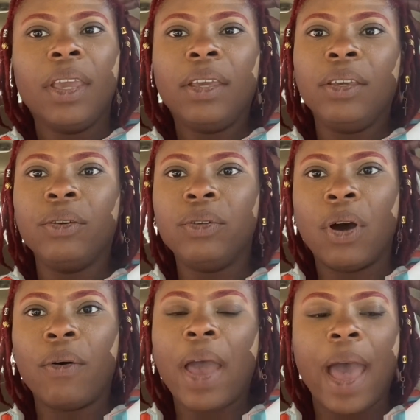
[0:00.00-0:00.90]
you
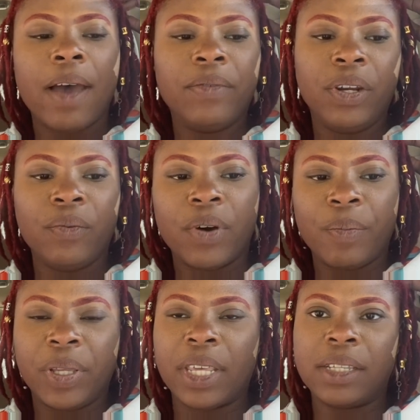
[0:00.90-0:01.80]
don't have
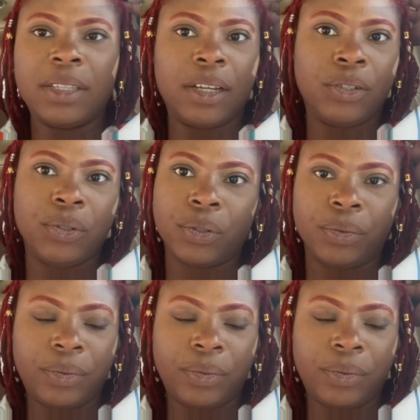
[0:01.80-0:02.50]
anyone, but that's not true.